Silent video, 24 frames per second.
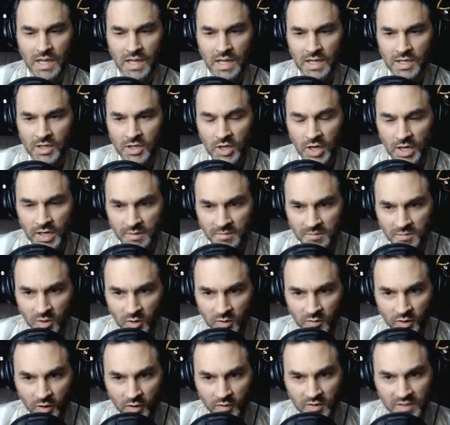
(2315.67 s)
Good.
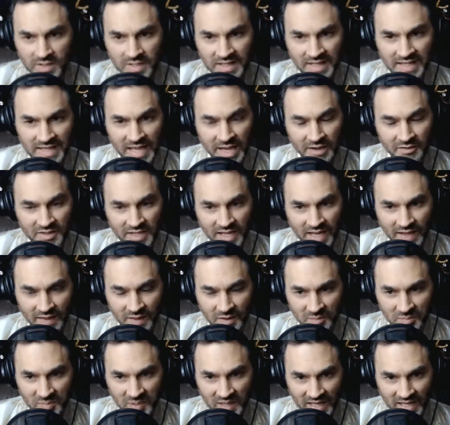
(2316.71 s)
Move over to the left hand, the
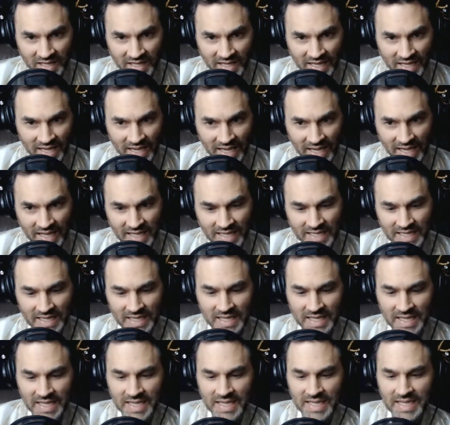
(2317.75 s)
picking hand,
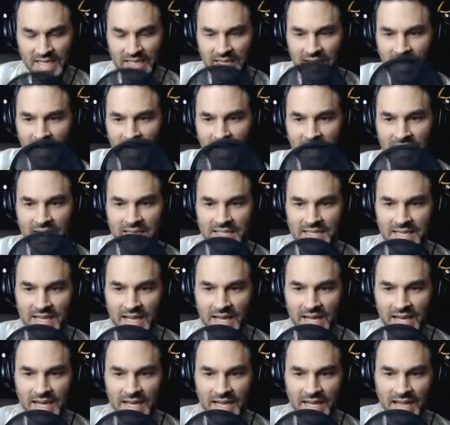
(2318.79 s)
and
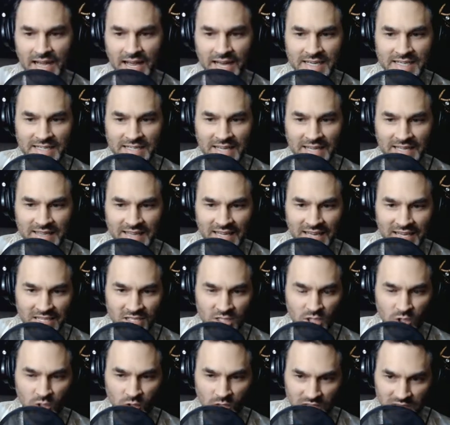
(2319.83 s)
get that
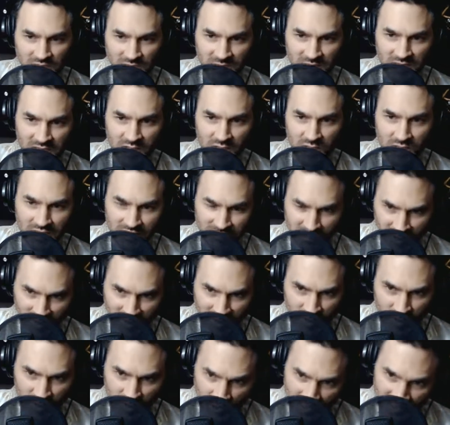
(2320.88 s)
crispy, crispy,
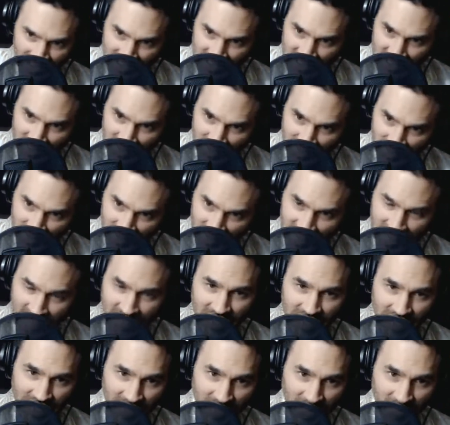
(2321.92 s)

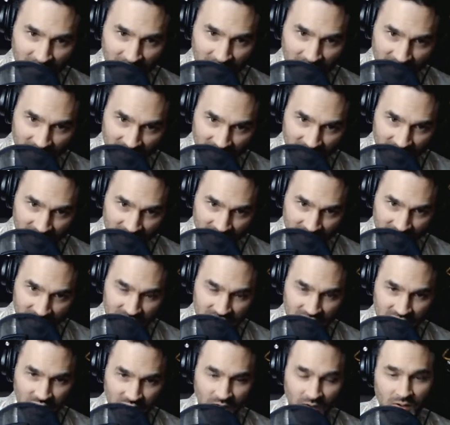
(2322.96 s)
crispy happening. Okay,
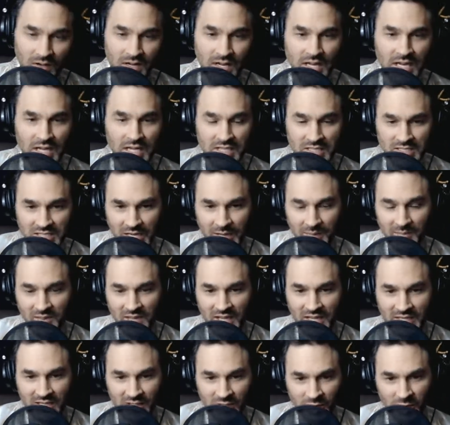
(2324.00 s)
so same
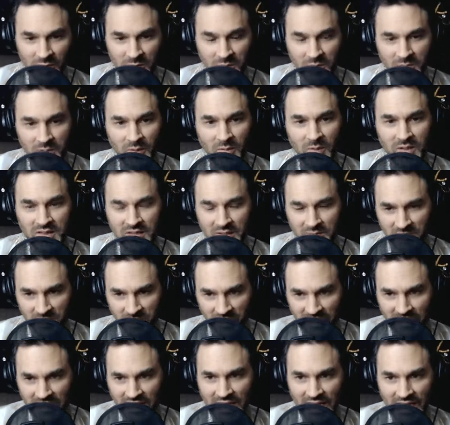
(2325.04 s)
thing, loop, but with the
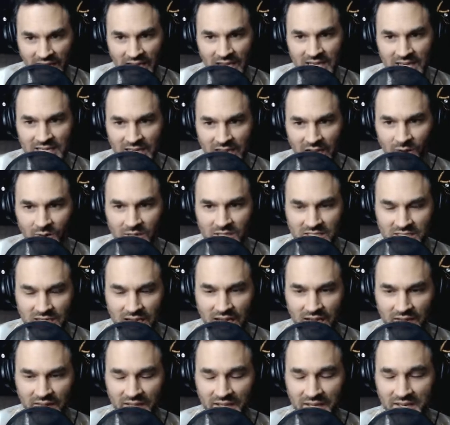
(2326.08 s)
picking hand now, and
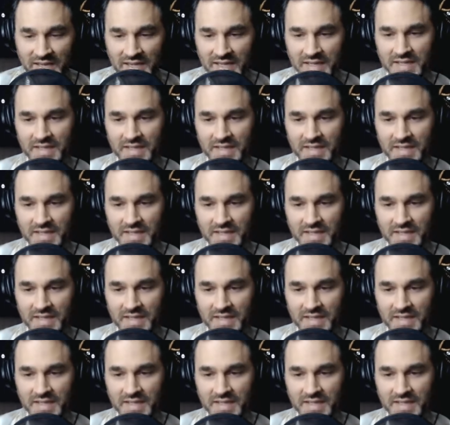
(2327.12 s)
dial that in.